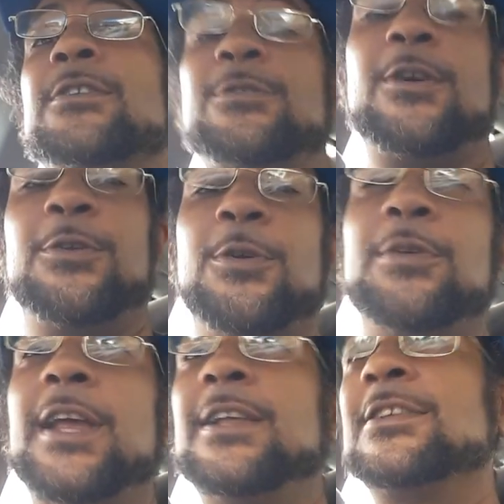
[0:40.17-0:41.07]
who don't know who
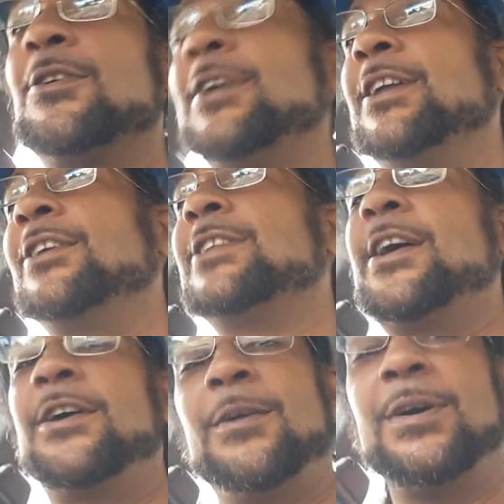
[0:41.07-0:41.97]
it is, go ahead and look that
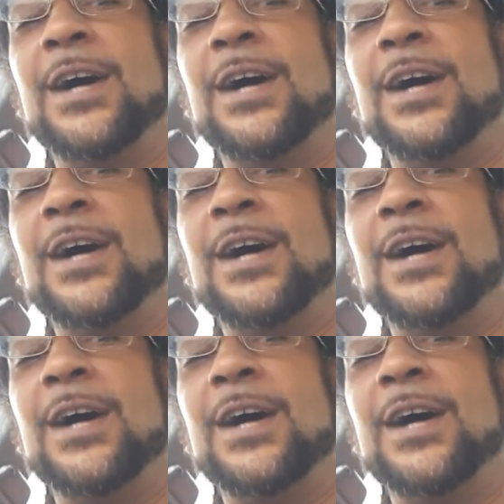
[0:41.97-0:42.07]
up.